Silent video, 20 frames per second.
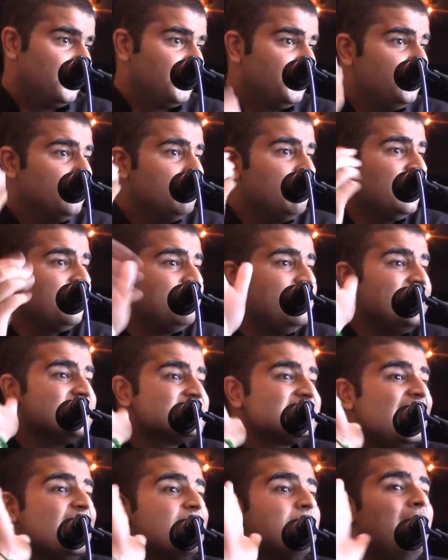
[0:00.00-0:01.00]
Human
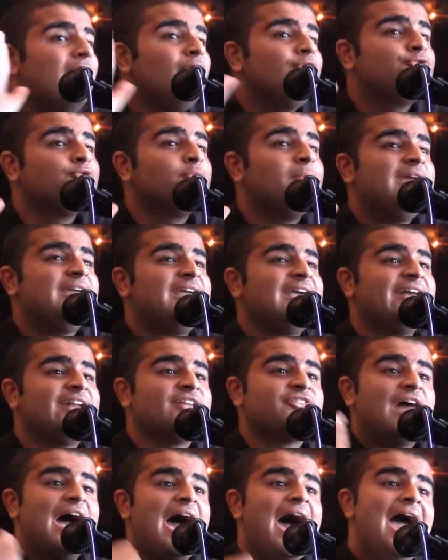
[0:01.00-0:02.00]
beings are bound to make
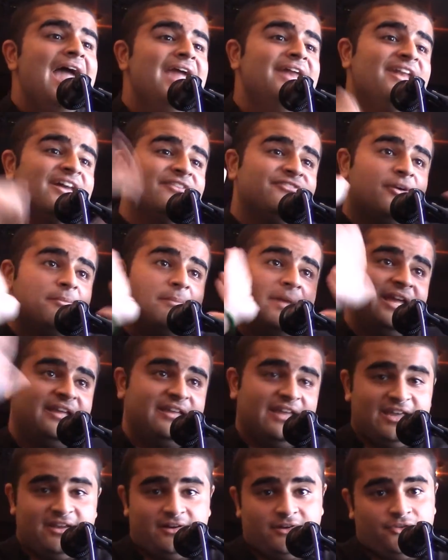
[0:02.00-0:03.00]
errors. I never
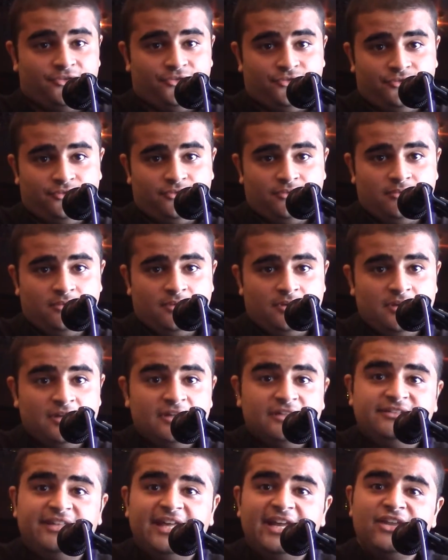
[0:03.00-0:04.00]
make errors.
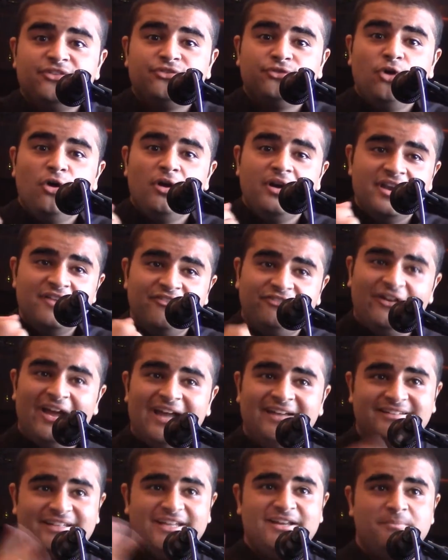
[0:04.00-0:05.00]
There is no
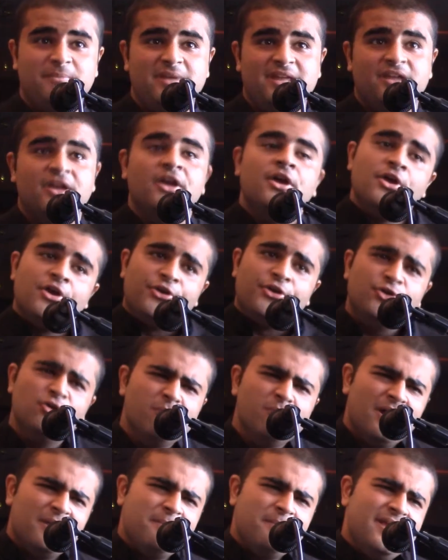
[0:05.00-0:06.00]
defect in me.
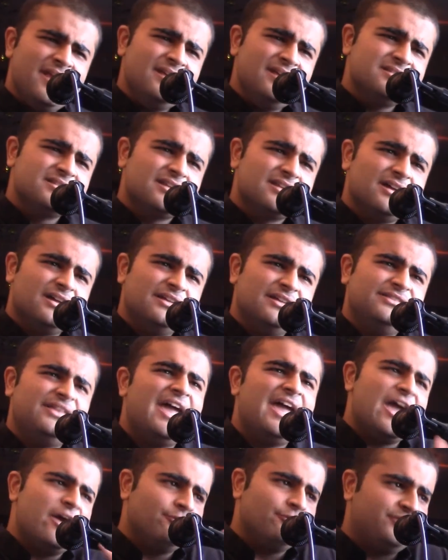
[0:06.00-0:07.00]
Human beings,
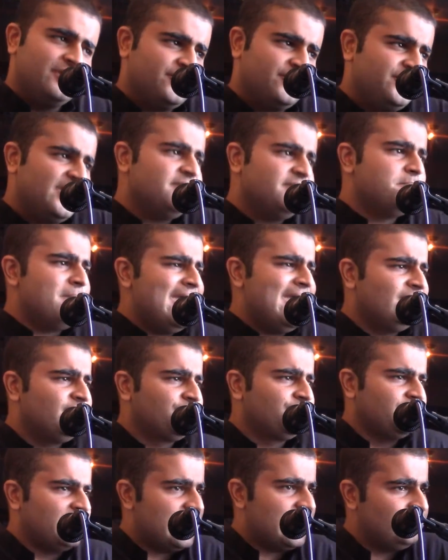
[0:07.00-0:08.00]
they have their
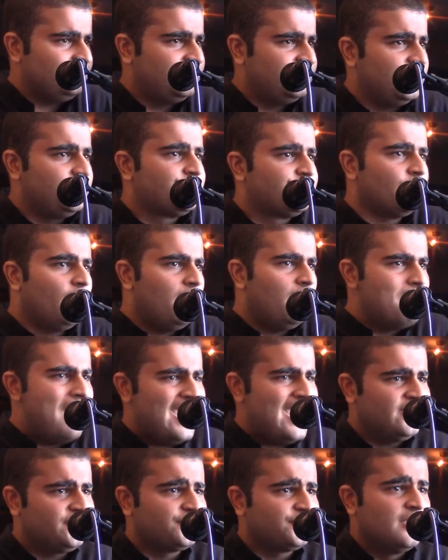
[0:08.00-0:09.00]
setbacks, they have their
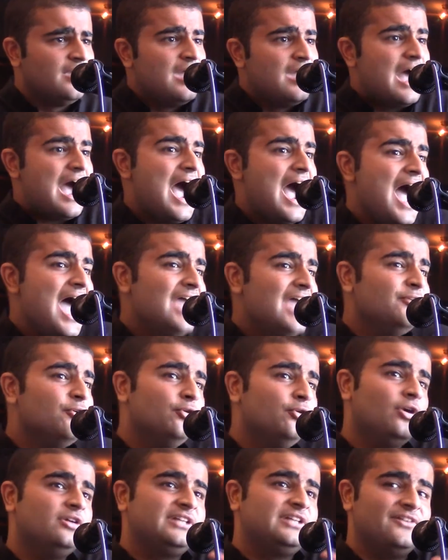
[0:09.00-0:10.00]
drawbacks. I
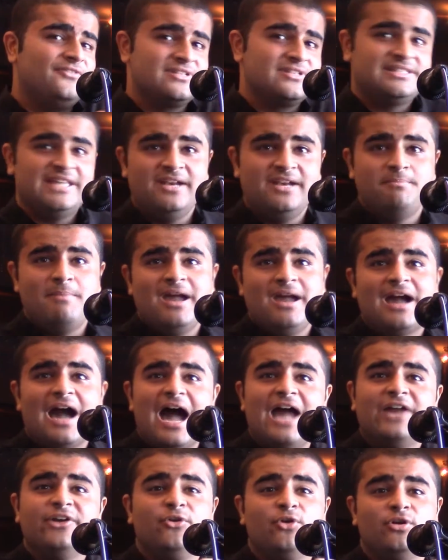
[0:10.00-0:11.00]
do not have a setback,
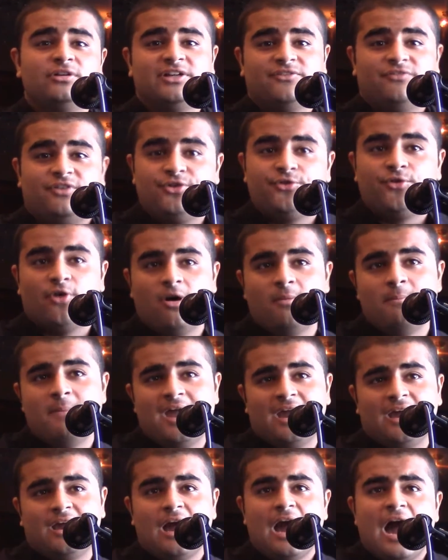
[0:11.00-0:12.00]
I do not have a
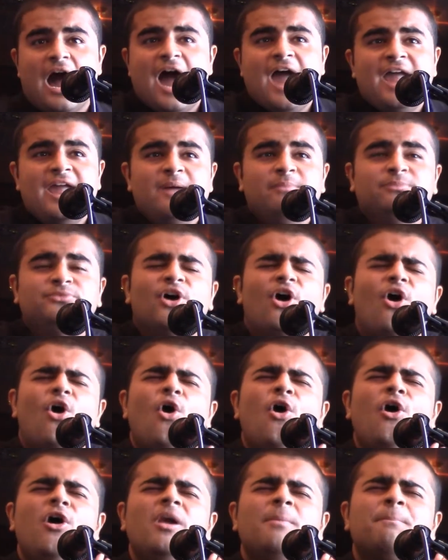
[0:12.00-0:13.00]
drawback. I am the
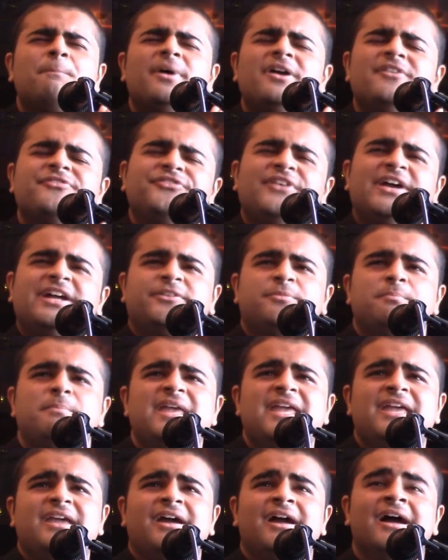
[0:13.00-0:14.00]
all-perfect
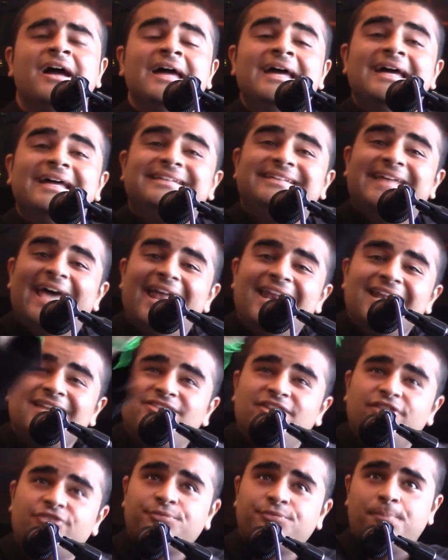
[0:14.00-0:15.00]
being.
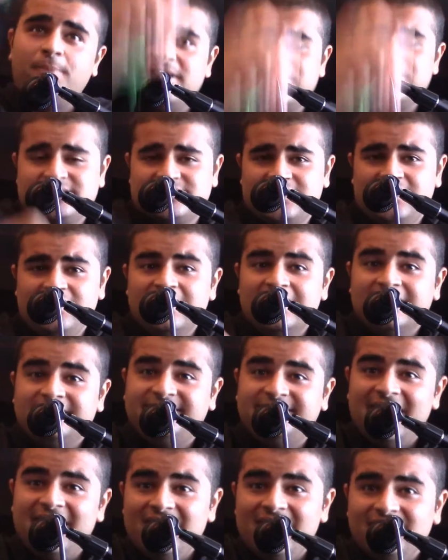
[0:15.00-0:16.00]
Tell this person,
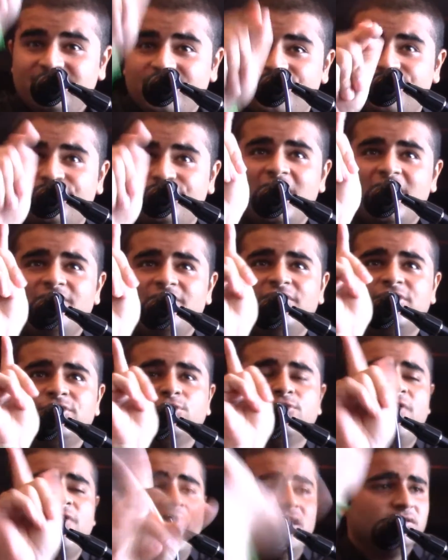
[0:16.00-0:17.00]
tell this servant
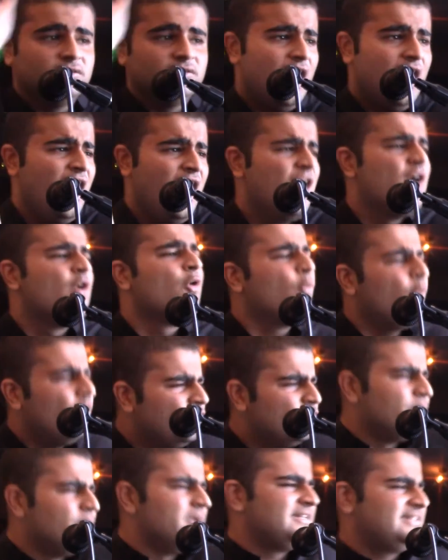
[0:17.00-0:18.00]
of Allah, what
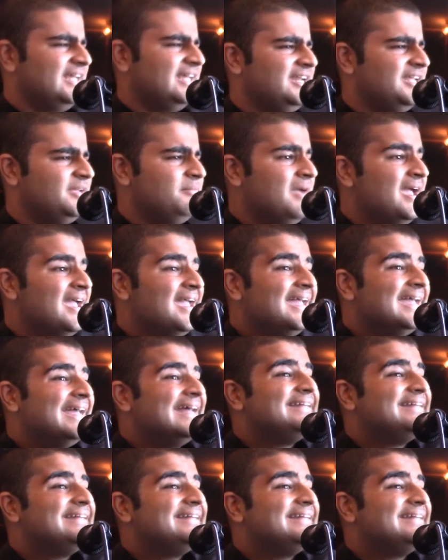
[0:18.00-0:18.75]
do we tell him?